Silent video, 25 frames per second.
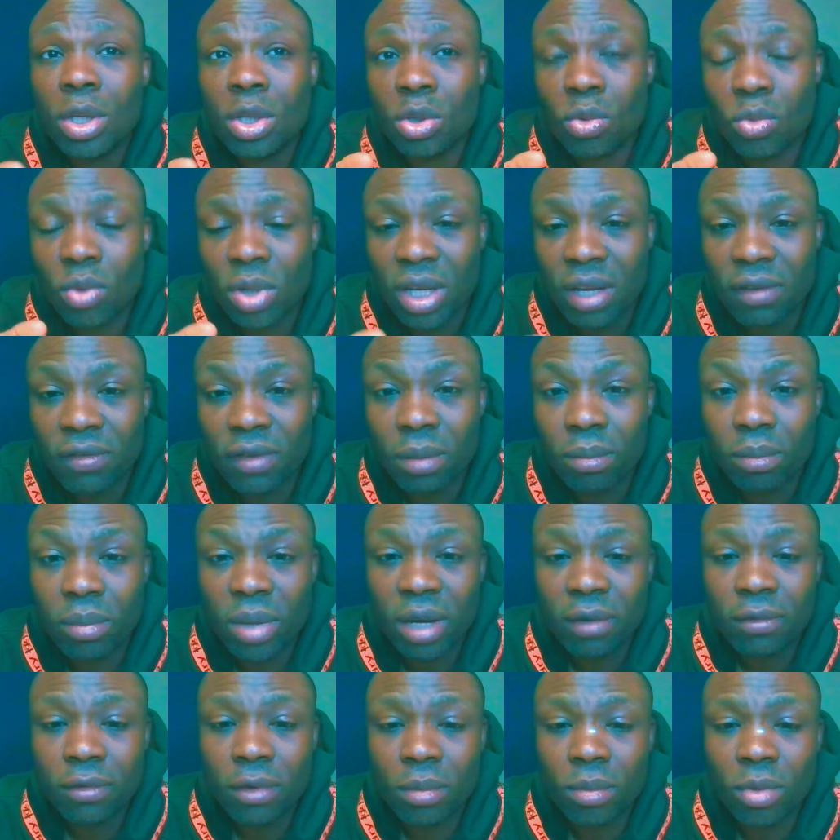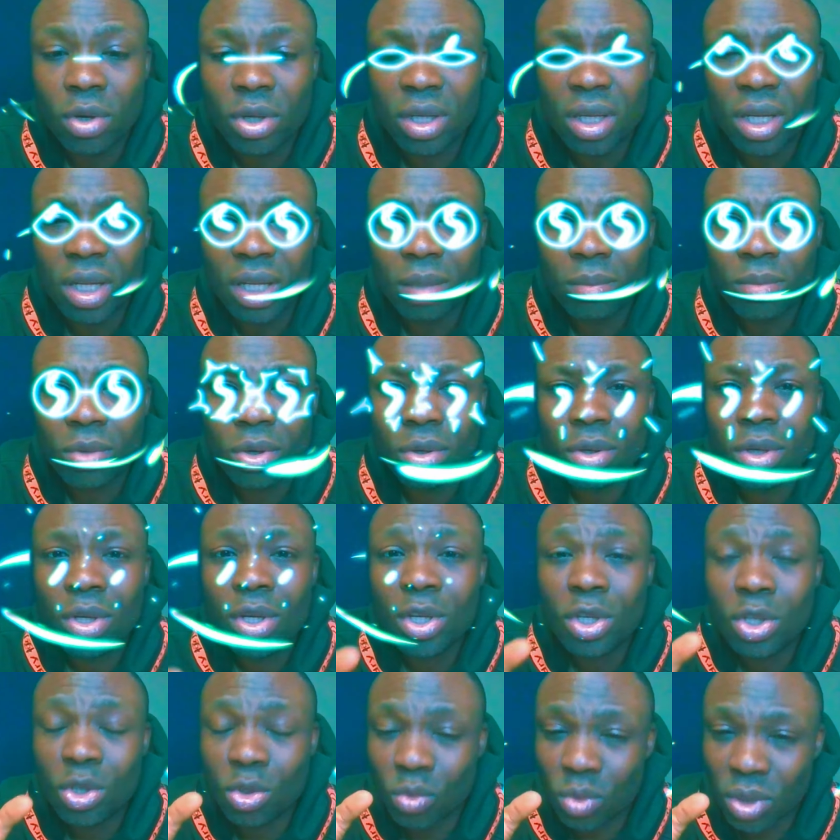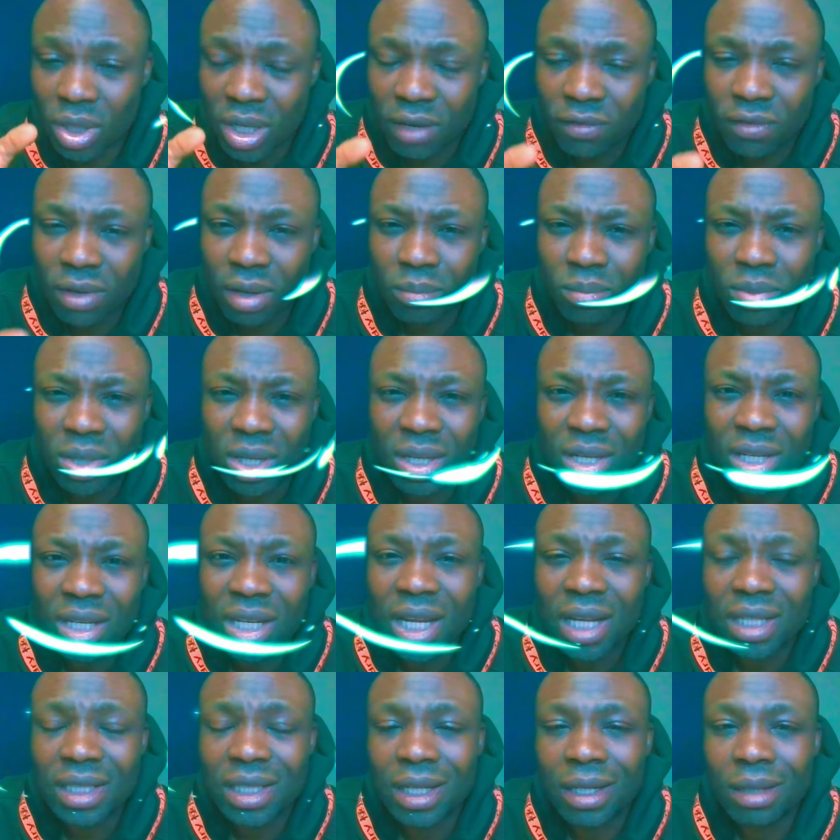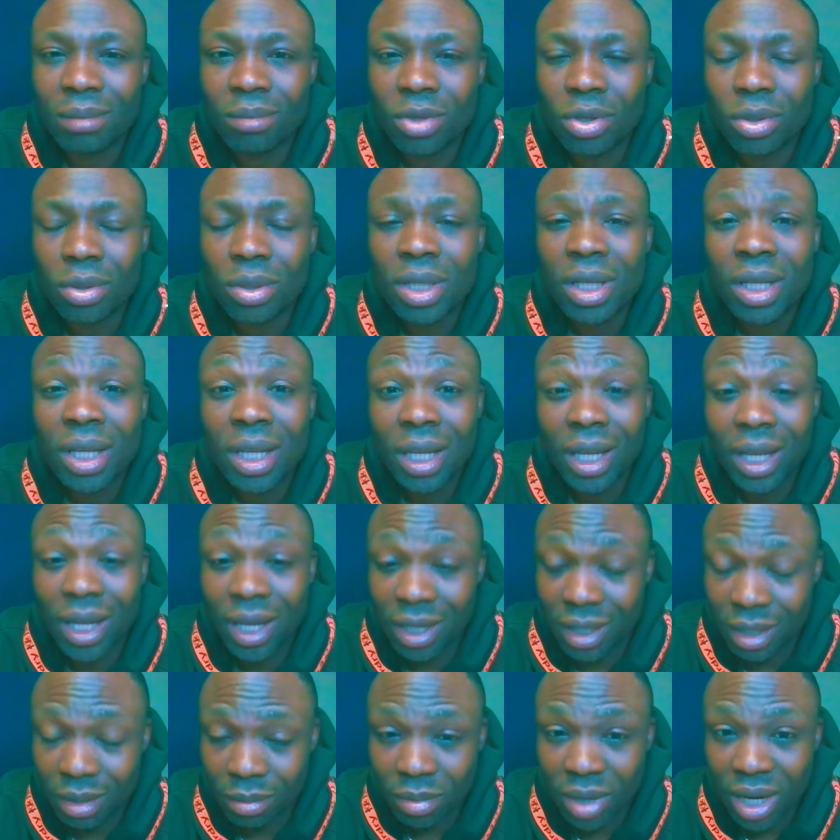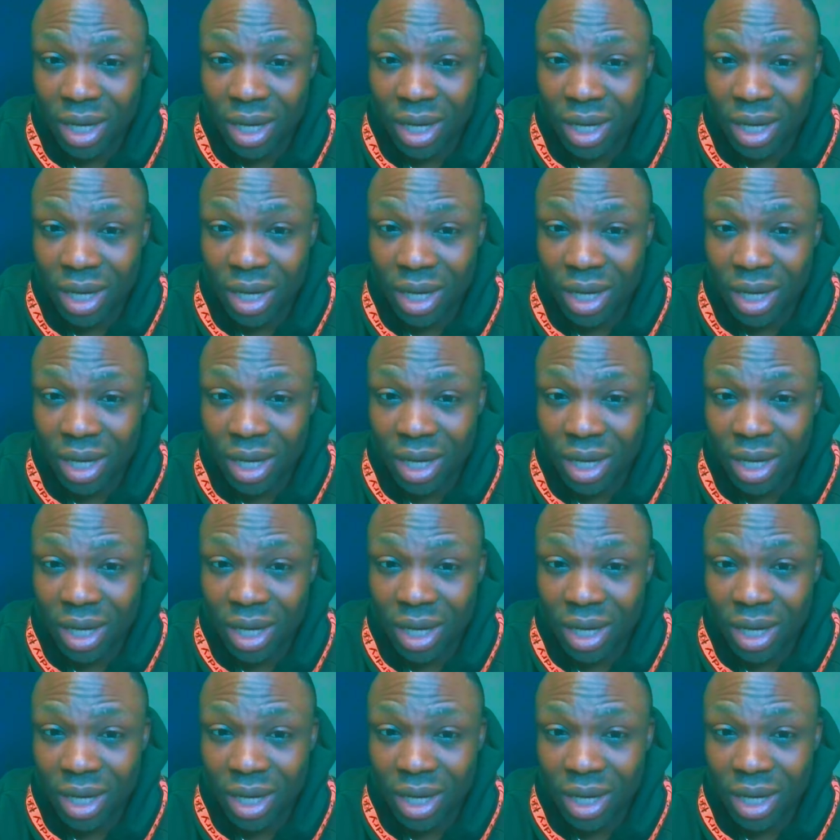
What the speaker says: You will never beg for money anymore. You will never be in debt anymore in the